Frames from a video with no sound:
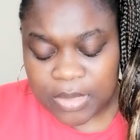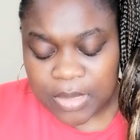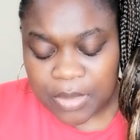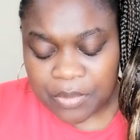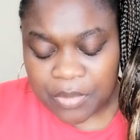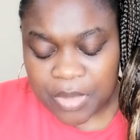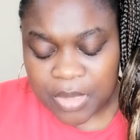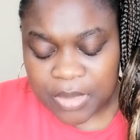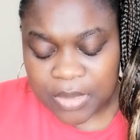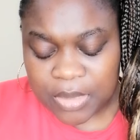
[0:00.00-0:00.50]

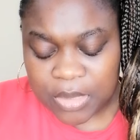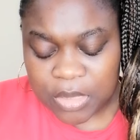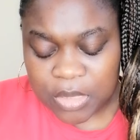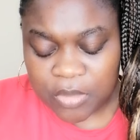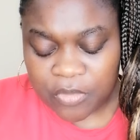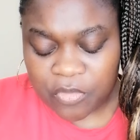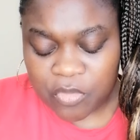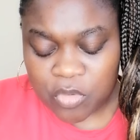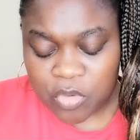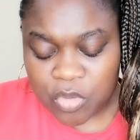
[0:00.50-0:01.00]
and mercy
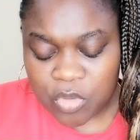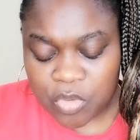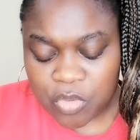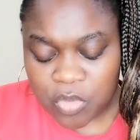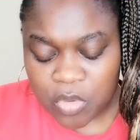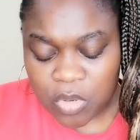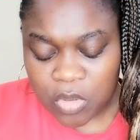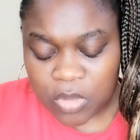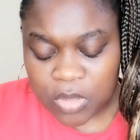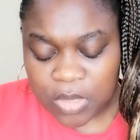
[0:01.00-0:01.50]
shall follow
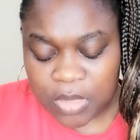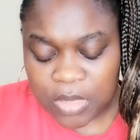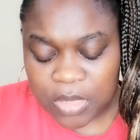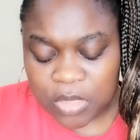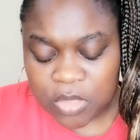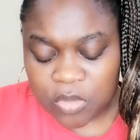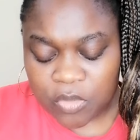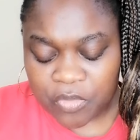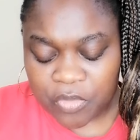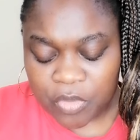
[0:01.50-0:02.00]
you all the
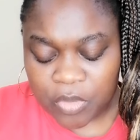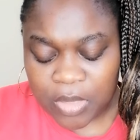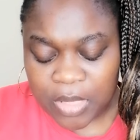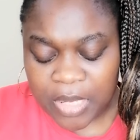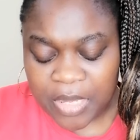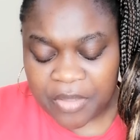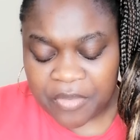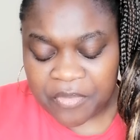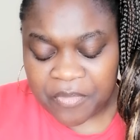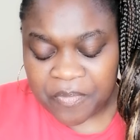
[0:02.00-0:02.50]
days of your
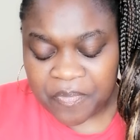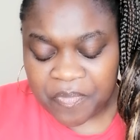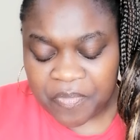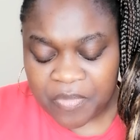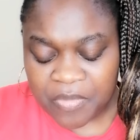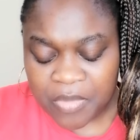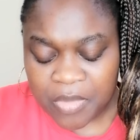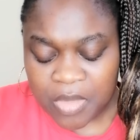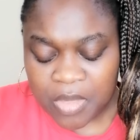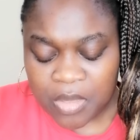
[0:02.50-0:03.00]
life.
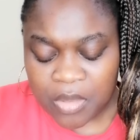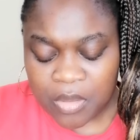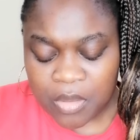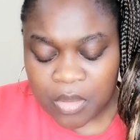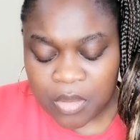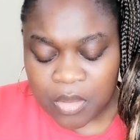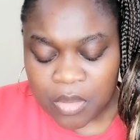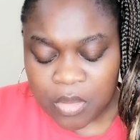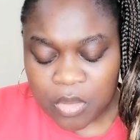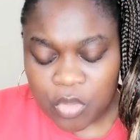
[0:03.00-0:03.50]

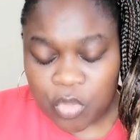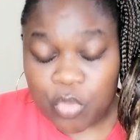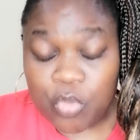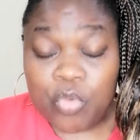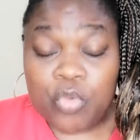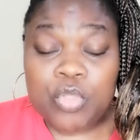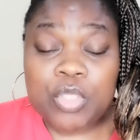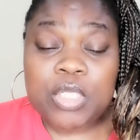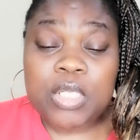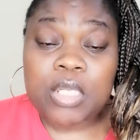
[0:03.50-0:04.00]

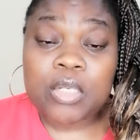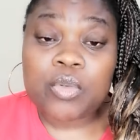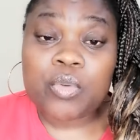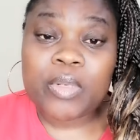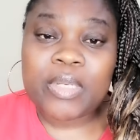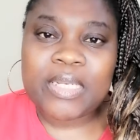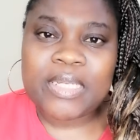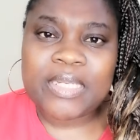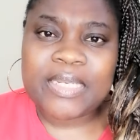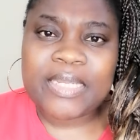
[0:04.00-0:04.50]
You shall
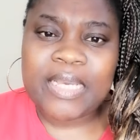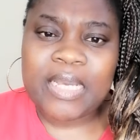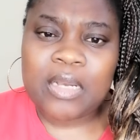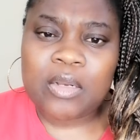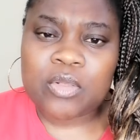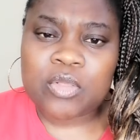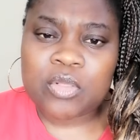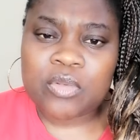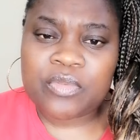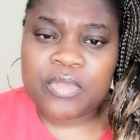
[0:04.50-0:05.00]
dwell in the
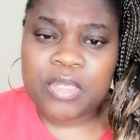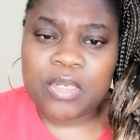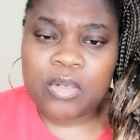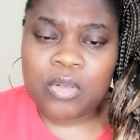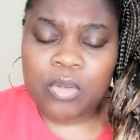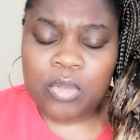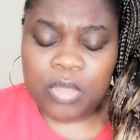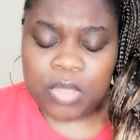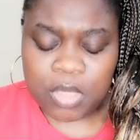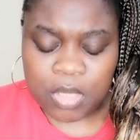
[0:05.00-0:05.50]
house of the
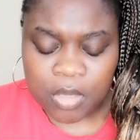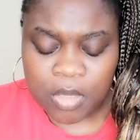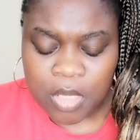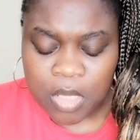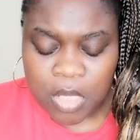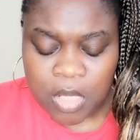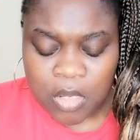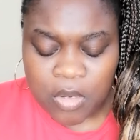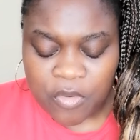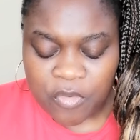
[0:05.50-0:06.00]
Lord
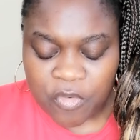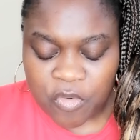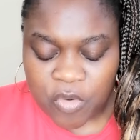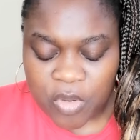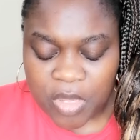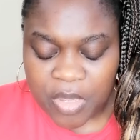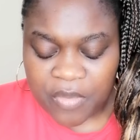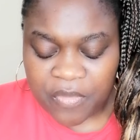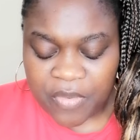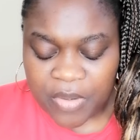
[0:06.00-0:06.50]

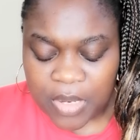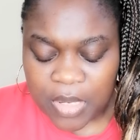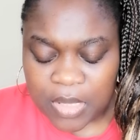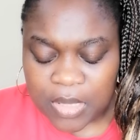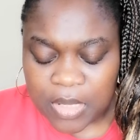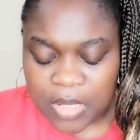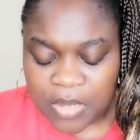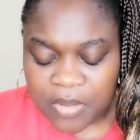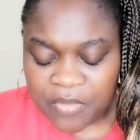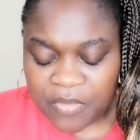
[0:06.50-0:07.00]
forever
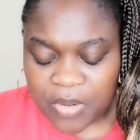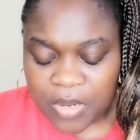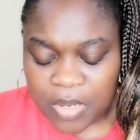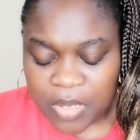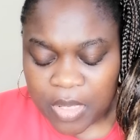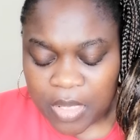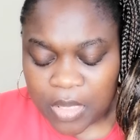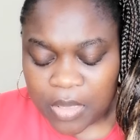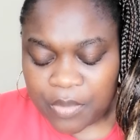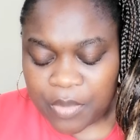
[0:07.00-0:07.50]
and
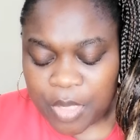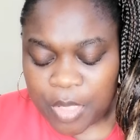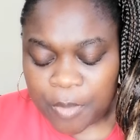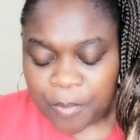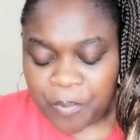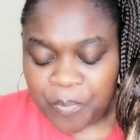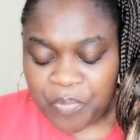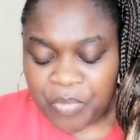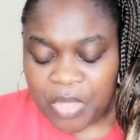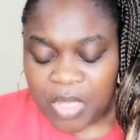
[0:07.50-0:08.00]
ever.
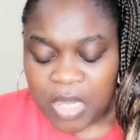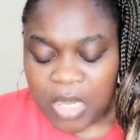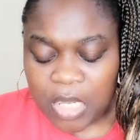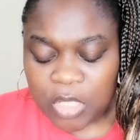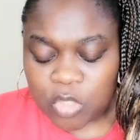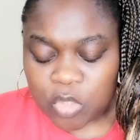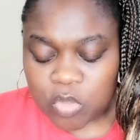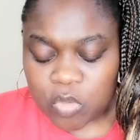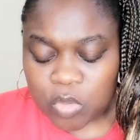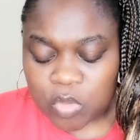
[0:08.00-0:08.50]
Amen.
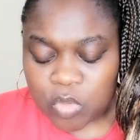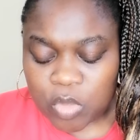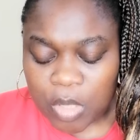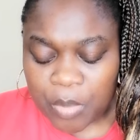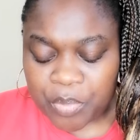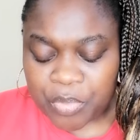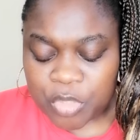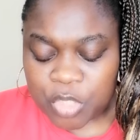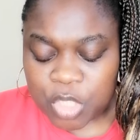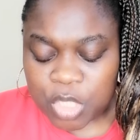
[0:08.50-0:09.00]
I just want to
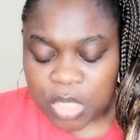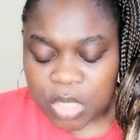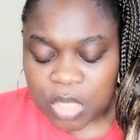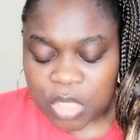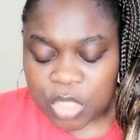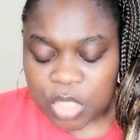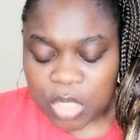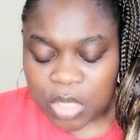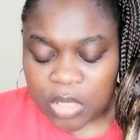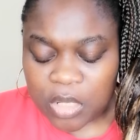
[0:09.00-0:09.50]
appreciate
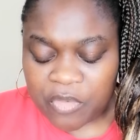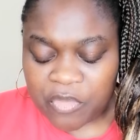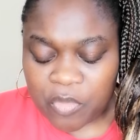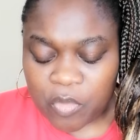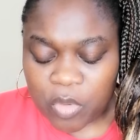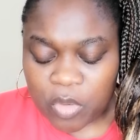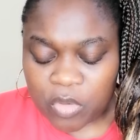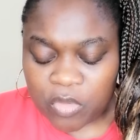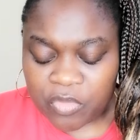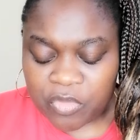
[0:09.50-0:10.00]
each and every
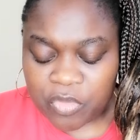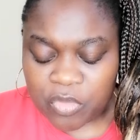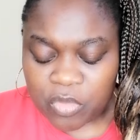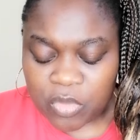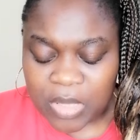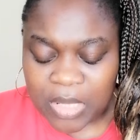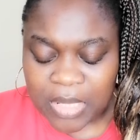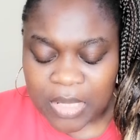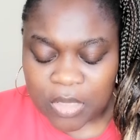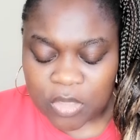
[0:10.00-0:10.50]
one of
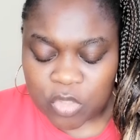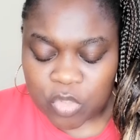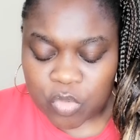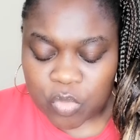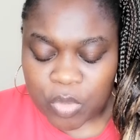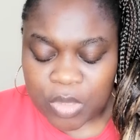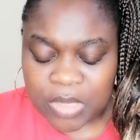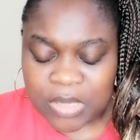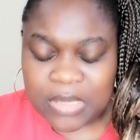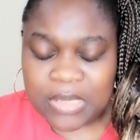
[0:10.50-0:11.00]
you that are
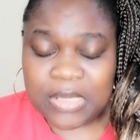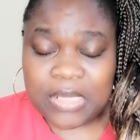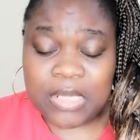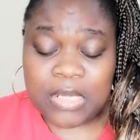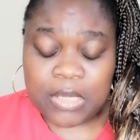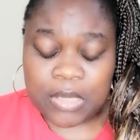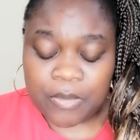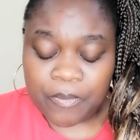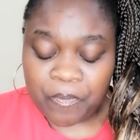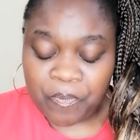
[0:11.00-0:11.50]
sowing
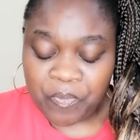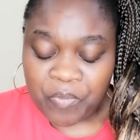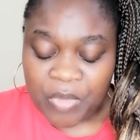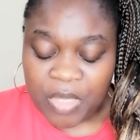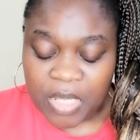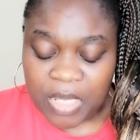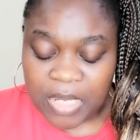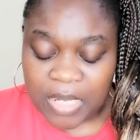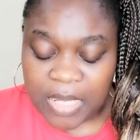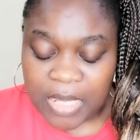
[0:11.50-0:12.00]
seed
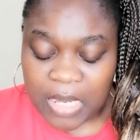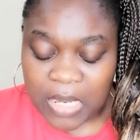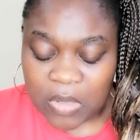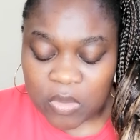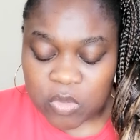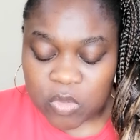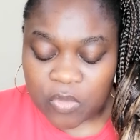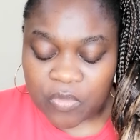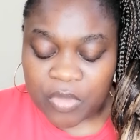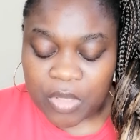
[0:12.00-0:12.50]
in the
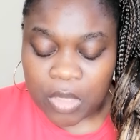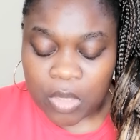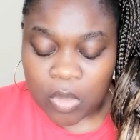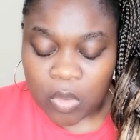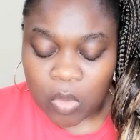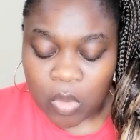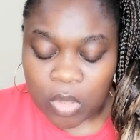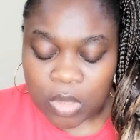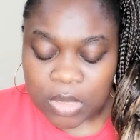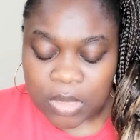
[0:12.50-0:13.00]
house of the
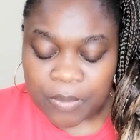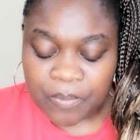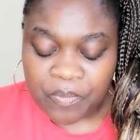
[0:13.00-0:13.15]
Lord.